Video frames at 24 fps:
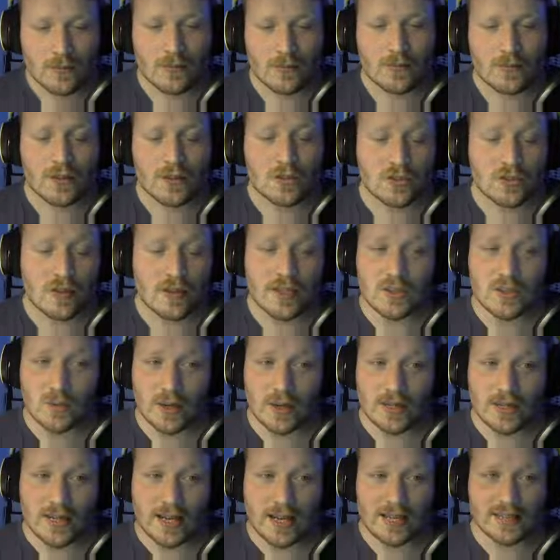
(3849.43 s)
So that's quite
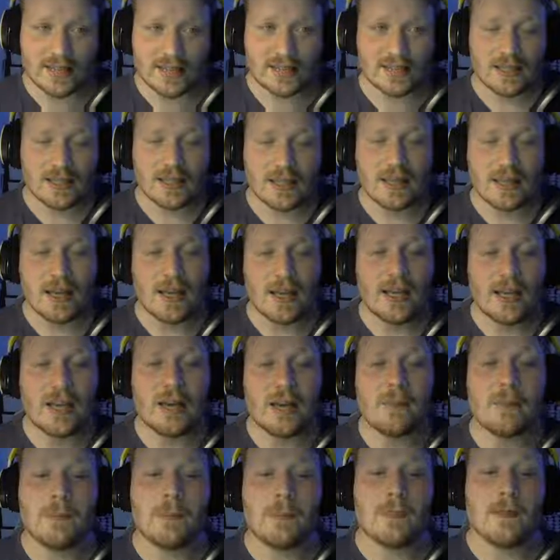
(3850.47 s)
nice. And
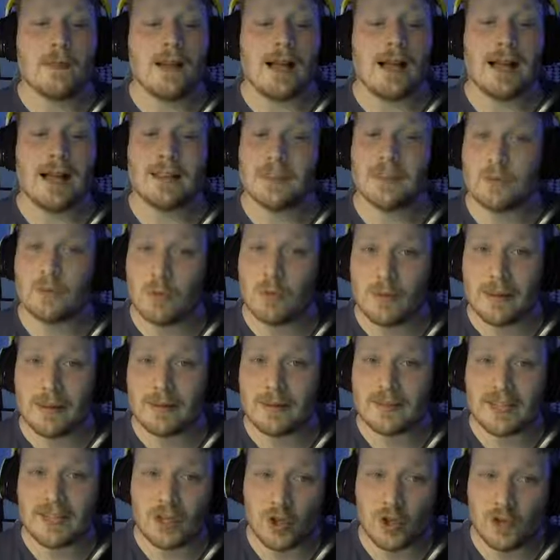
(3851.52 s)
they won't be able to
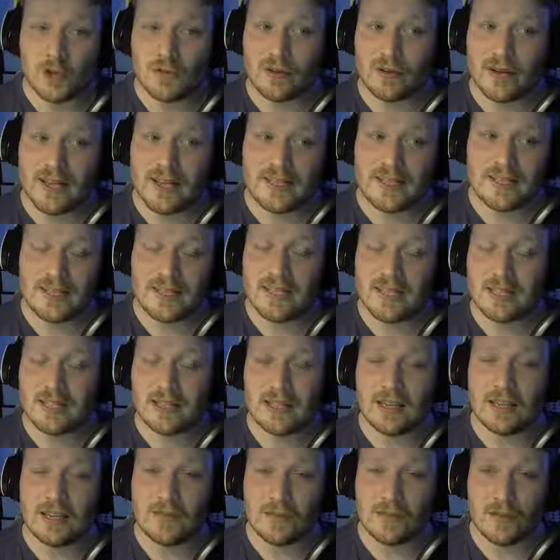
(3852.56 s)
get cover against it if
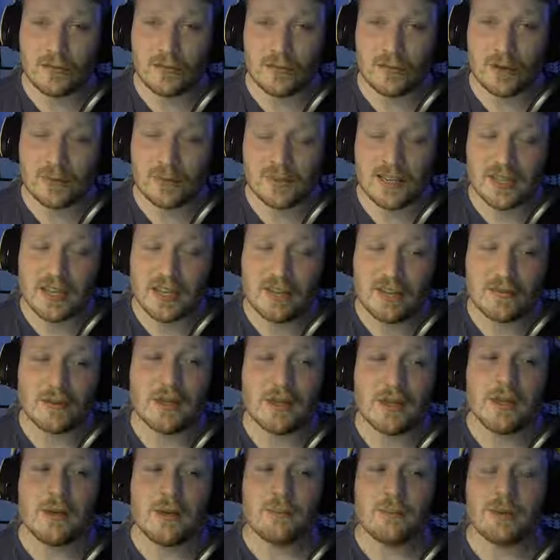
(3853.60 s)
they're a 3-up save,
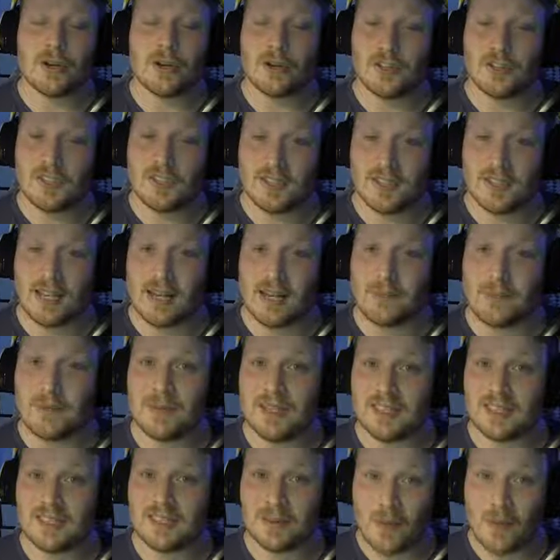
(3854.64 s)
because it's an
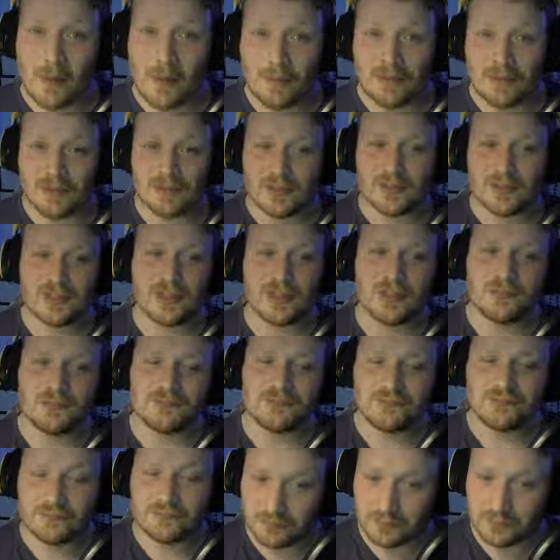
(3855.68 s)
AP0 weapon. So
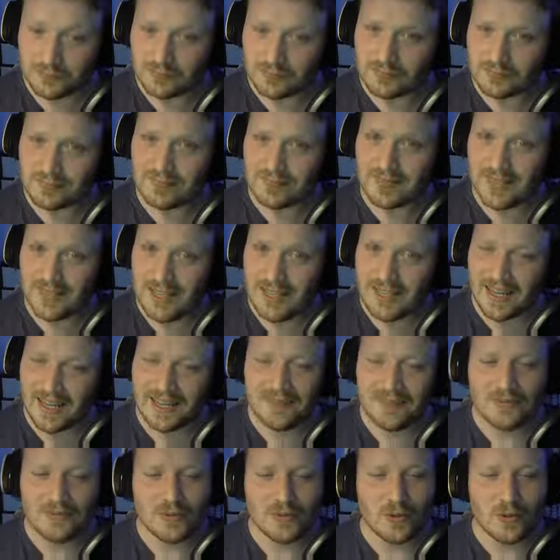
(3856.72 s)
again,
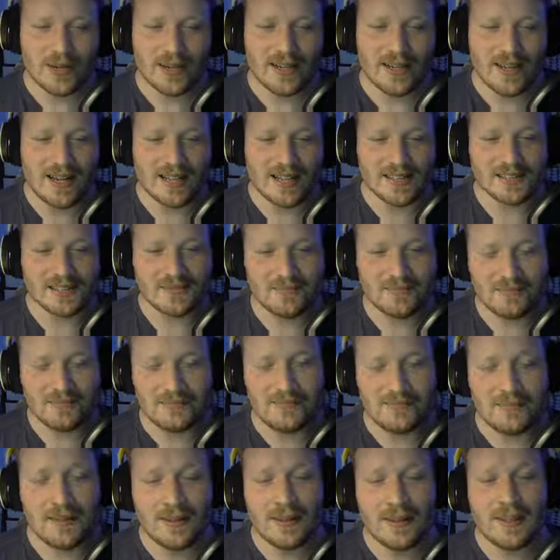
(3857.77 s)
quite nice.
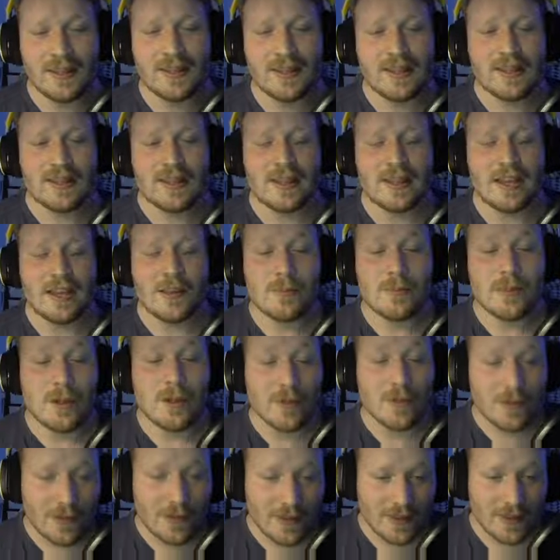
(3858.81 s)
The
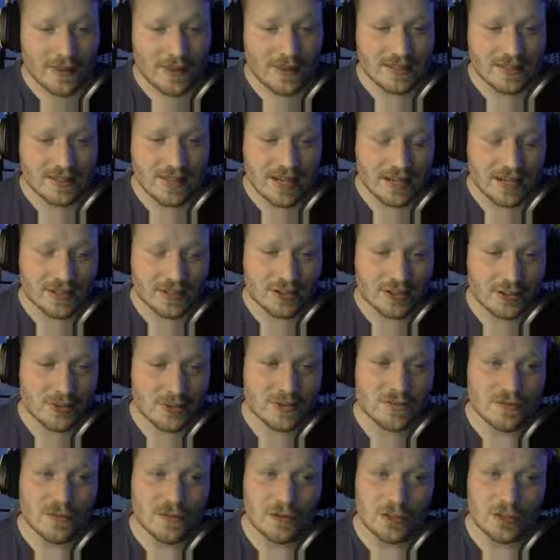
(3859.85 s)
other thing this guy can do is
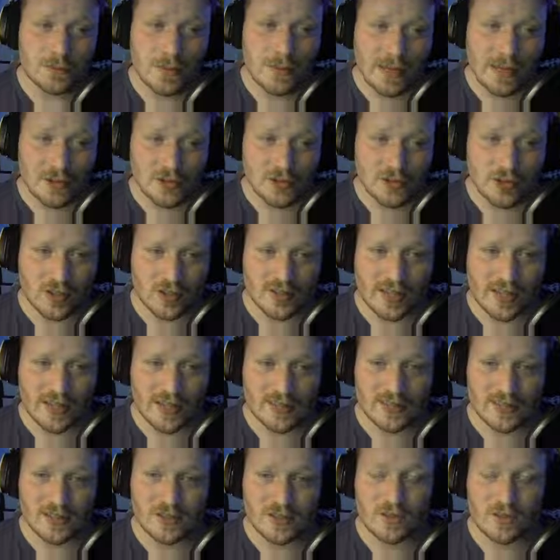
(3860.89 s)
force battle shock
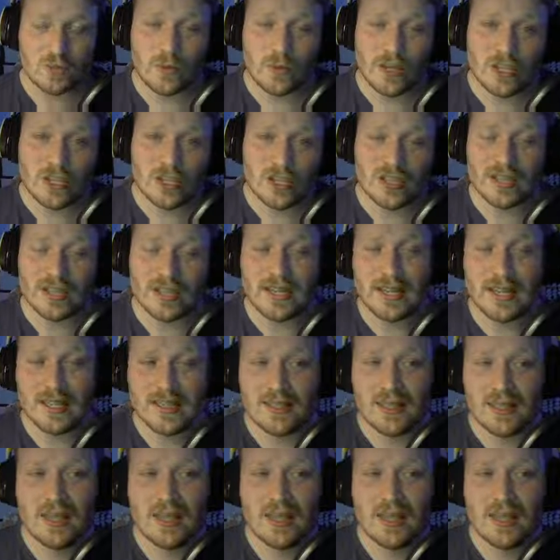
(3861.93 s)
tests, which is